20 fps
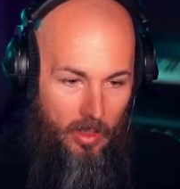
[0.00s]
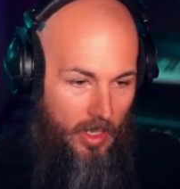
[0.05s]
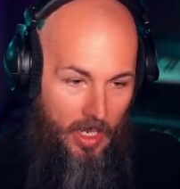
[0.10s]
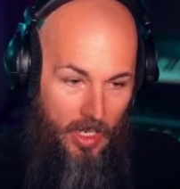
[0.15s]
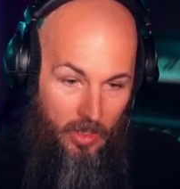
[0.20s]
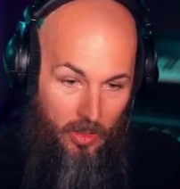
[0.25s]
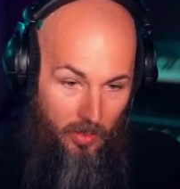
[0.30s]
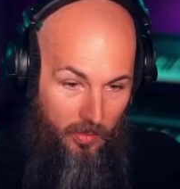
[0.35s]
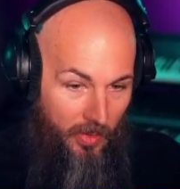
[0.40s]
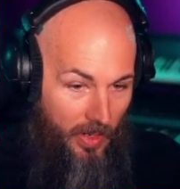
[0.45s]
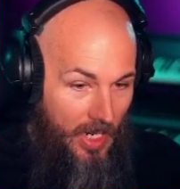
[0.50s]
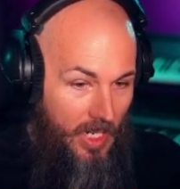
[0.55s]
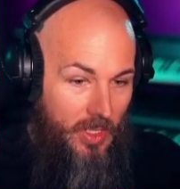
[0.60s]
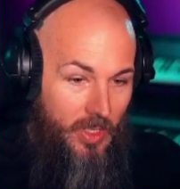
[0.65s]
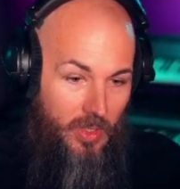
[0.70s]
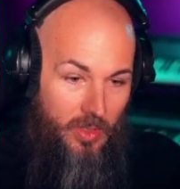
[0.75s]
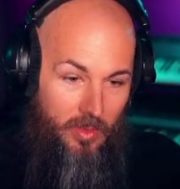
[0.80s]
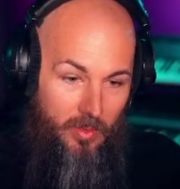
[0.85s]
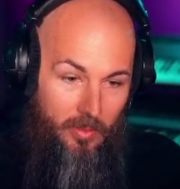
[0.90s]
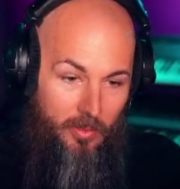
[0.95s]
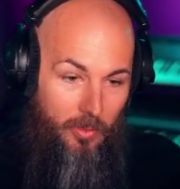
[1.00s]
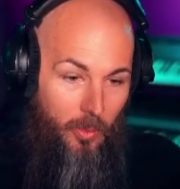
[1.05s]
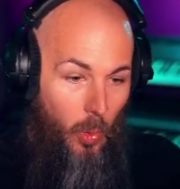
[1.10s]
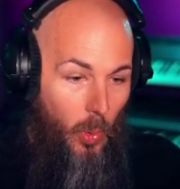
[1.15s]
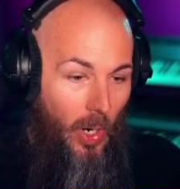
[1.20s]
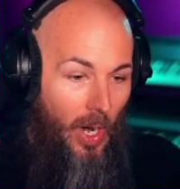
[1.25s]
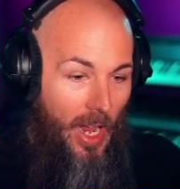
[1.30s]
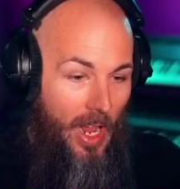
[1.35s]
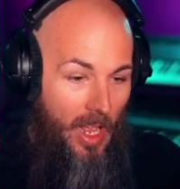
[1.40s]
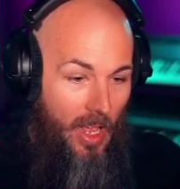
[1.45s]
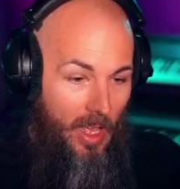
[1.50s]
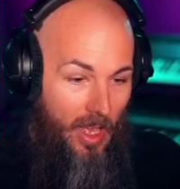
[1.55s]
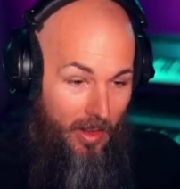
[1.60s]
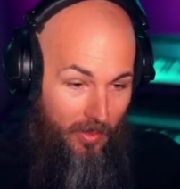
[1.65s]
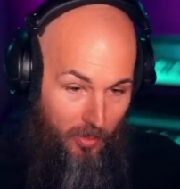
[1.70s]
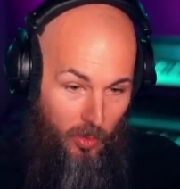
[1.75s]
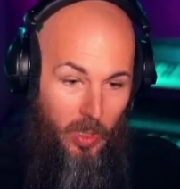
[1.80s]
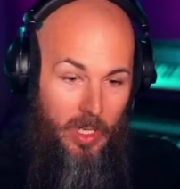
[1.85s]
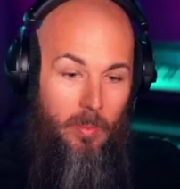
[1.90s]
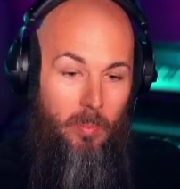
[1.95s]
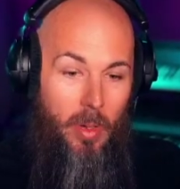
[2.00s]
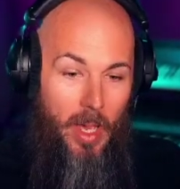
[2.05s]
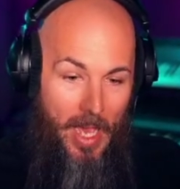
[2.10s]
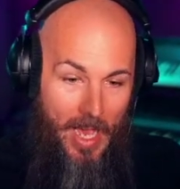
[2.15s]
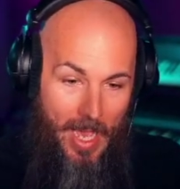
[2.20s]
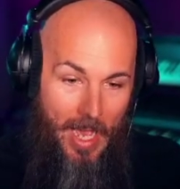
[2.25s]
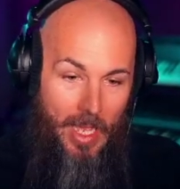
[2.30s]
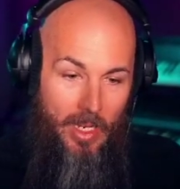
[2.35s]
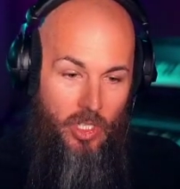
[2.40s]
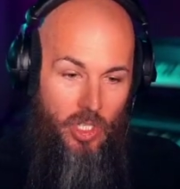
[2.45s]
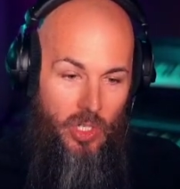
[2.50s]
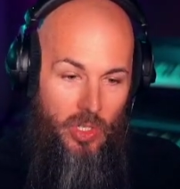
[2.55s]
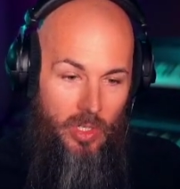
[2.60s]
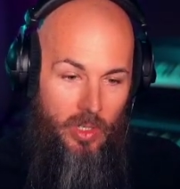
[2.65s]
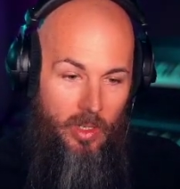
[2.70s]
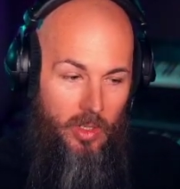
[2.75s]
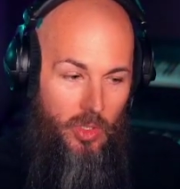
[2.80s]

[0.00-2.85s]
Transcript: interface for every patch.